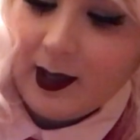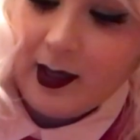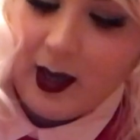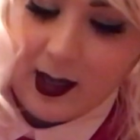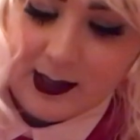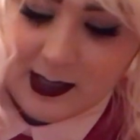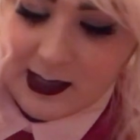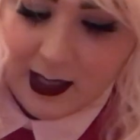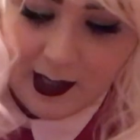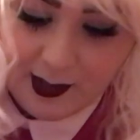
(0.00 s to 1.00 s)
We got
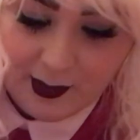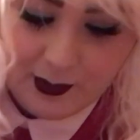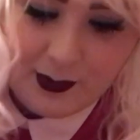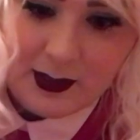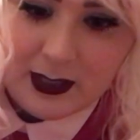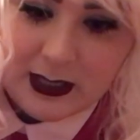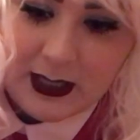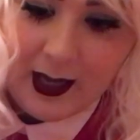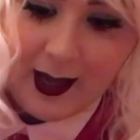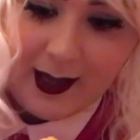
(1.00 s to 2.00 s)
Skittles.
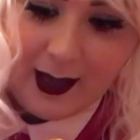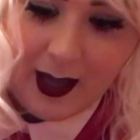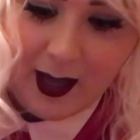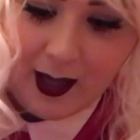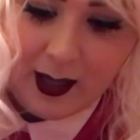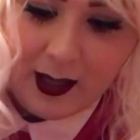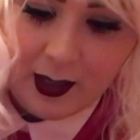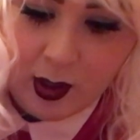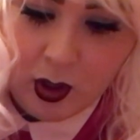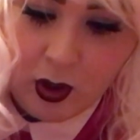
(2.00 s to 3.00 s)
I got
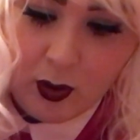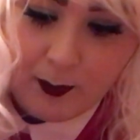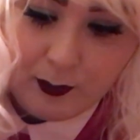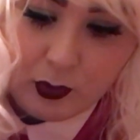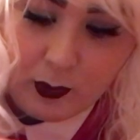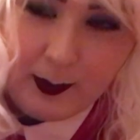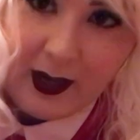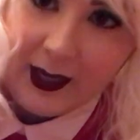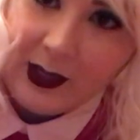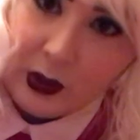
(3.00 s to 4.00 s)

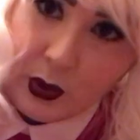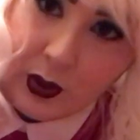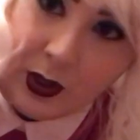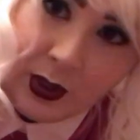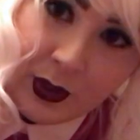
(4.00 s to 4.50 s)
Pulparindo,